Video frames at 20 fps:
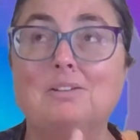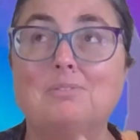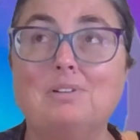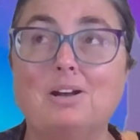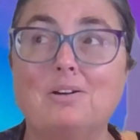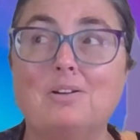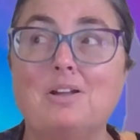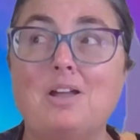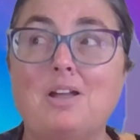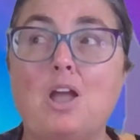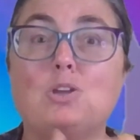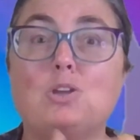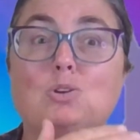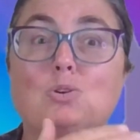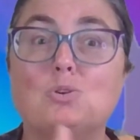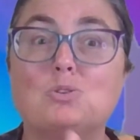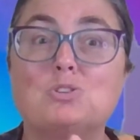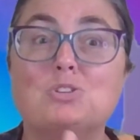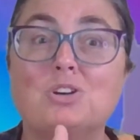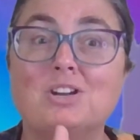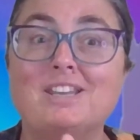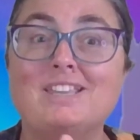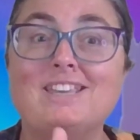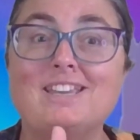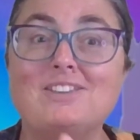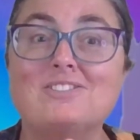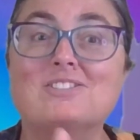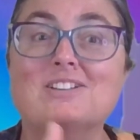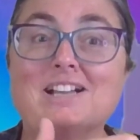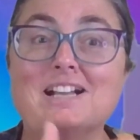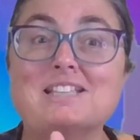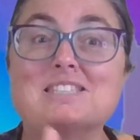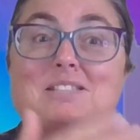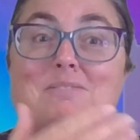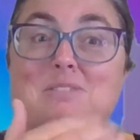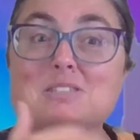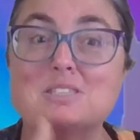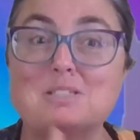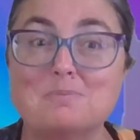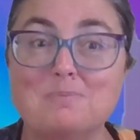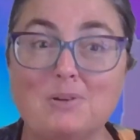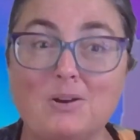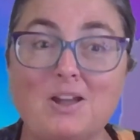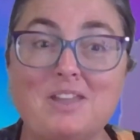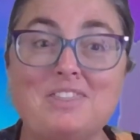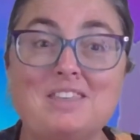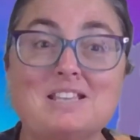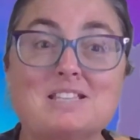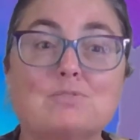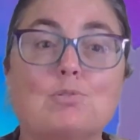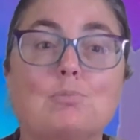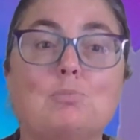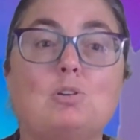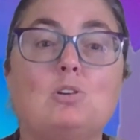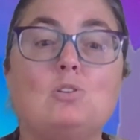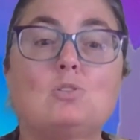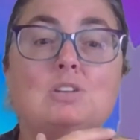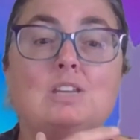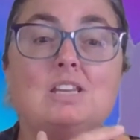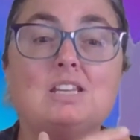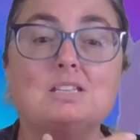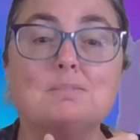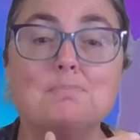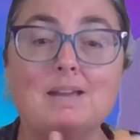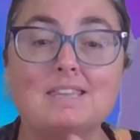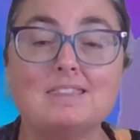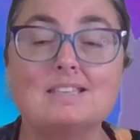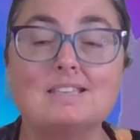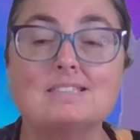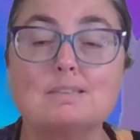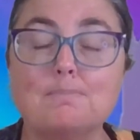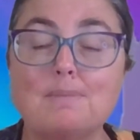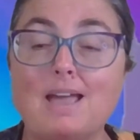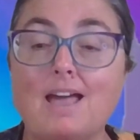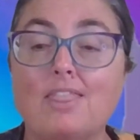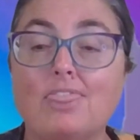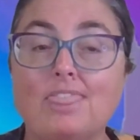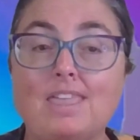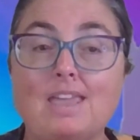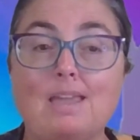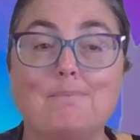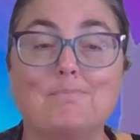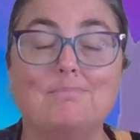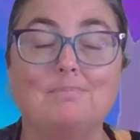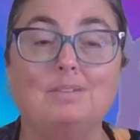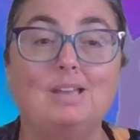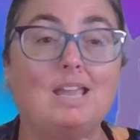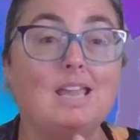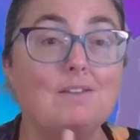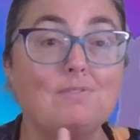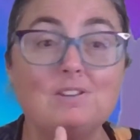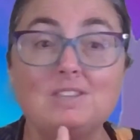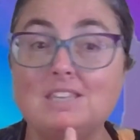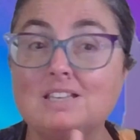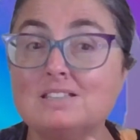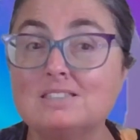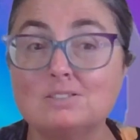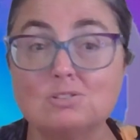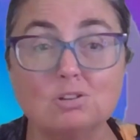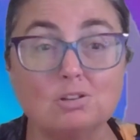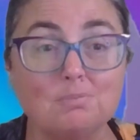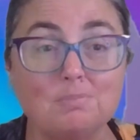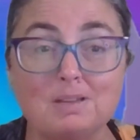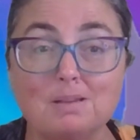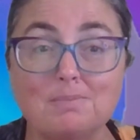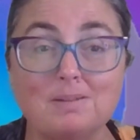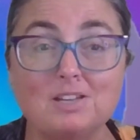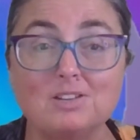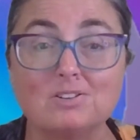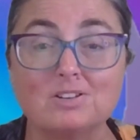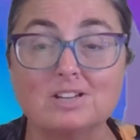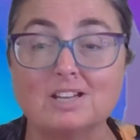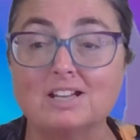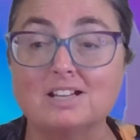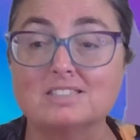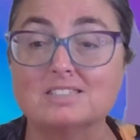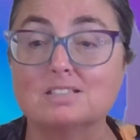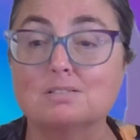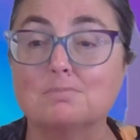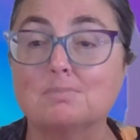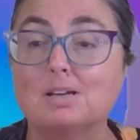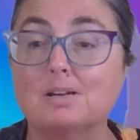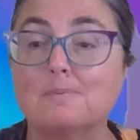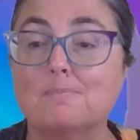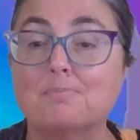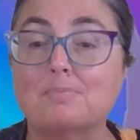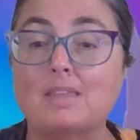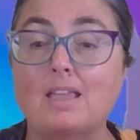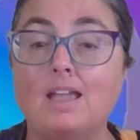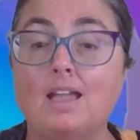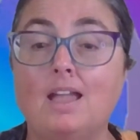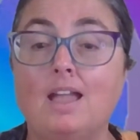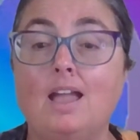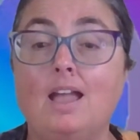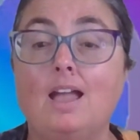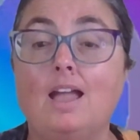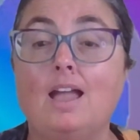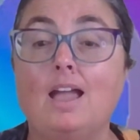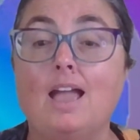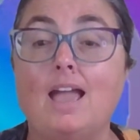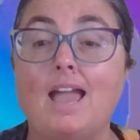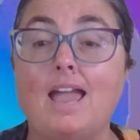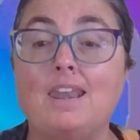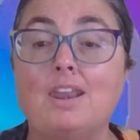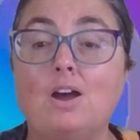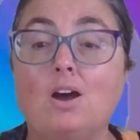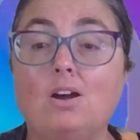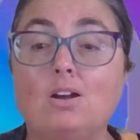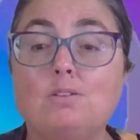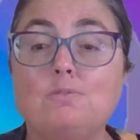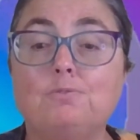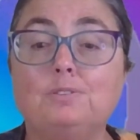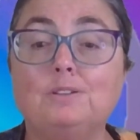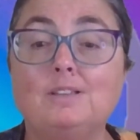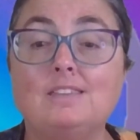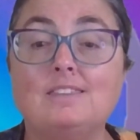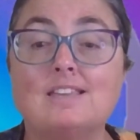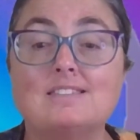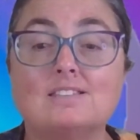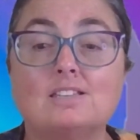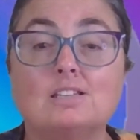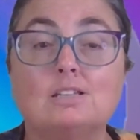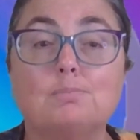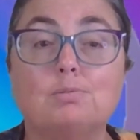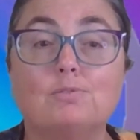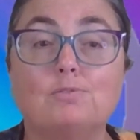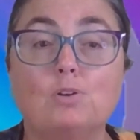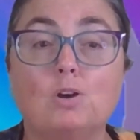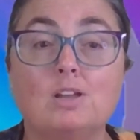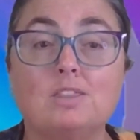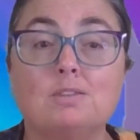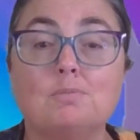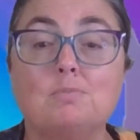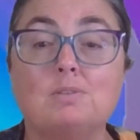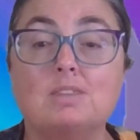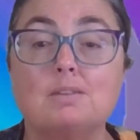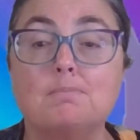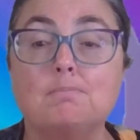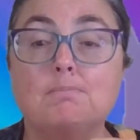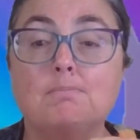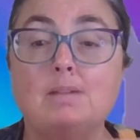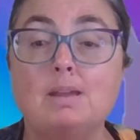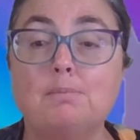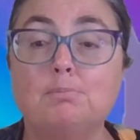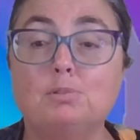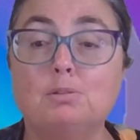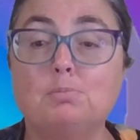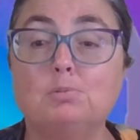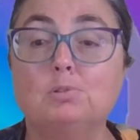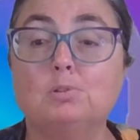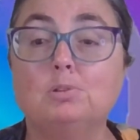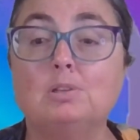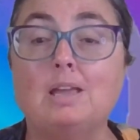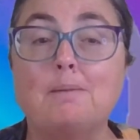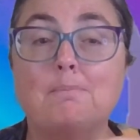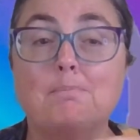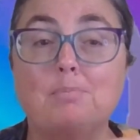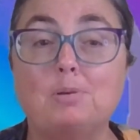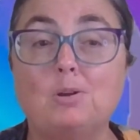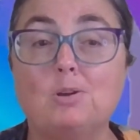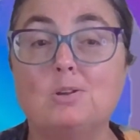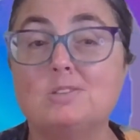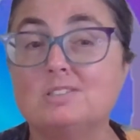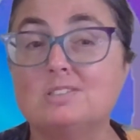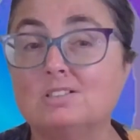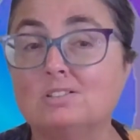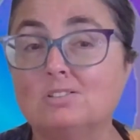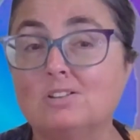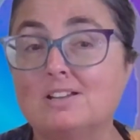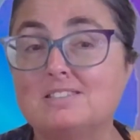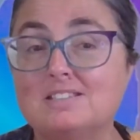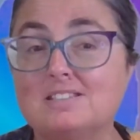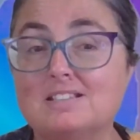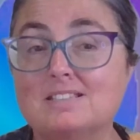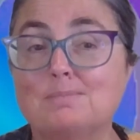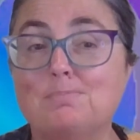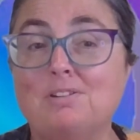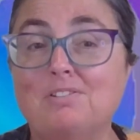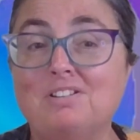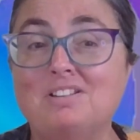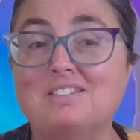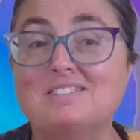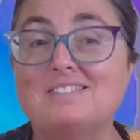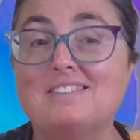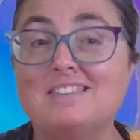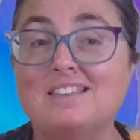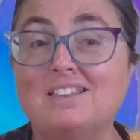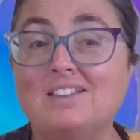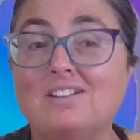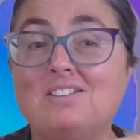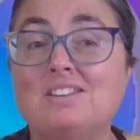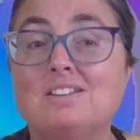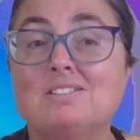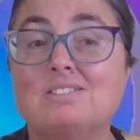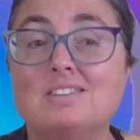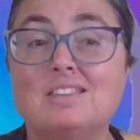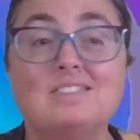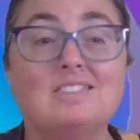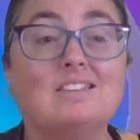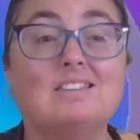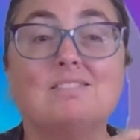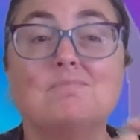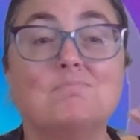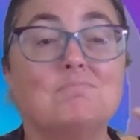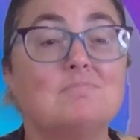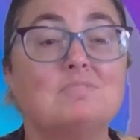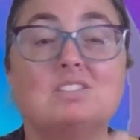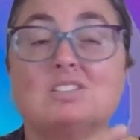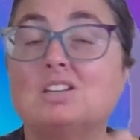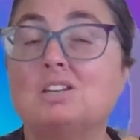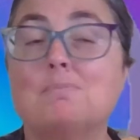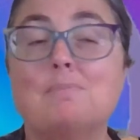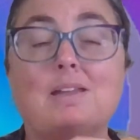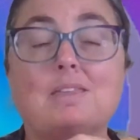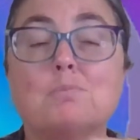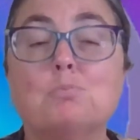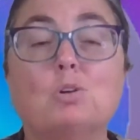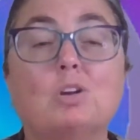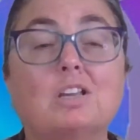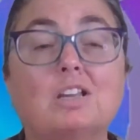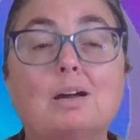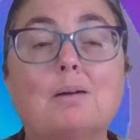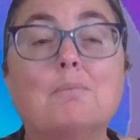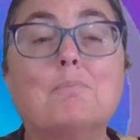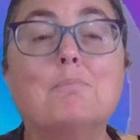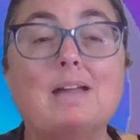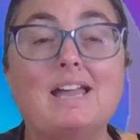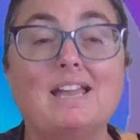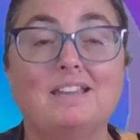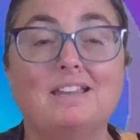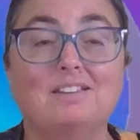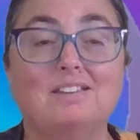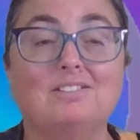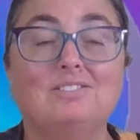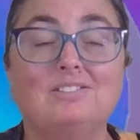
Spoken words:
well, you're trying to get your customers to buy things from you. You need to make this about them. Everything has got to be about your customer. And hopefully that's going to provide them with a memorable and personalized experience that it's going to make them want to come back